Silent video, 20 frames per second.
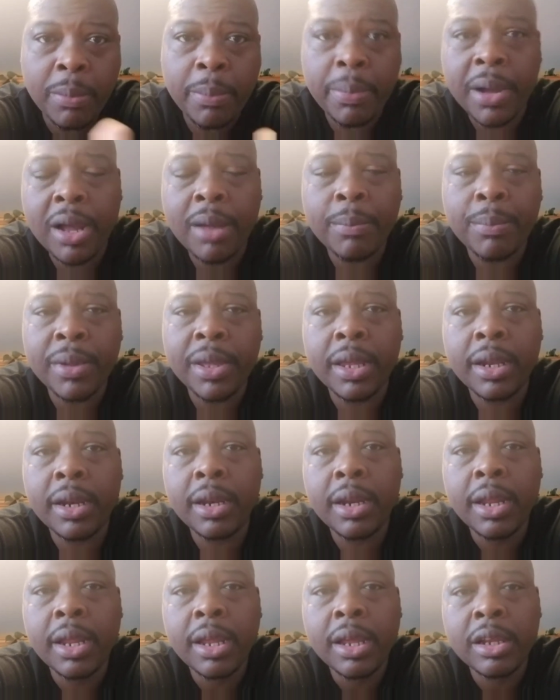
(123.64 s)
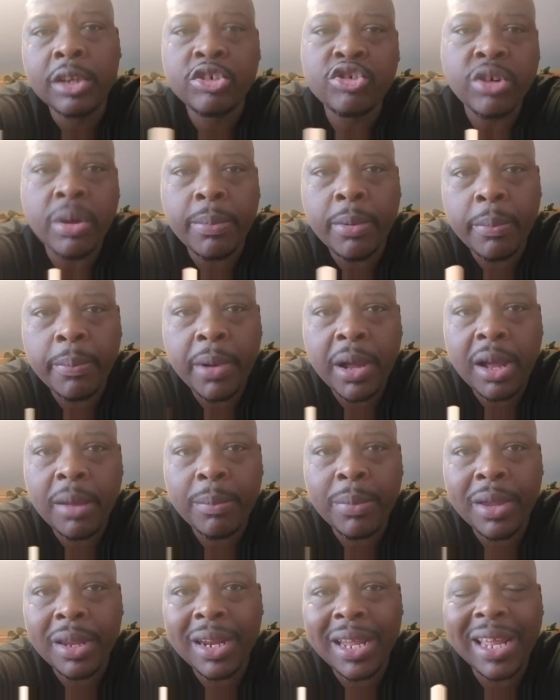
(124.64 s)
pumping, triple
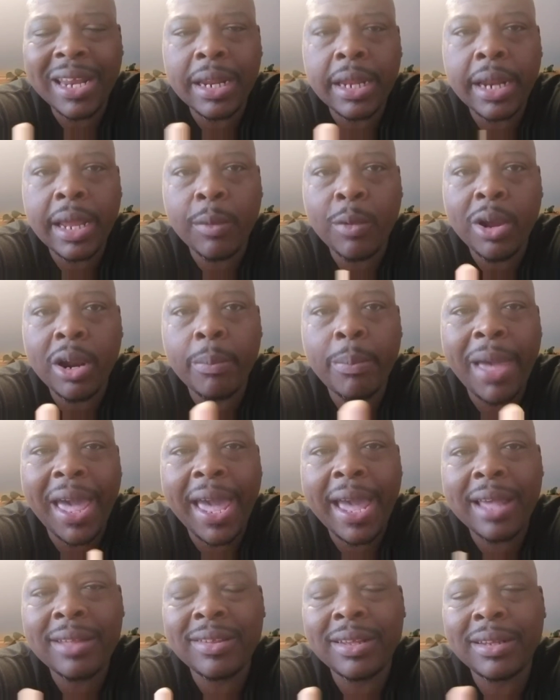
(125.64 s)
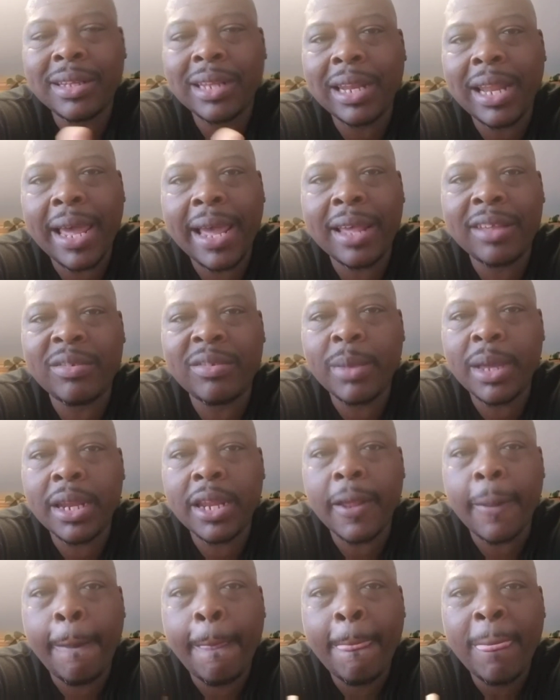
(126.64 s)
pumping, and then they want to pass at the last minute.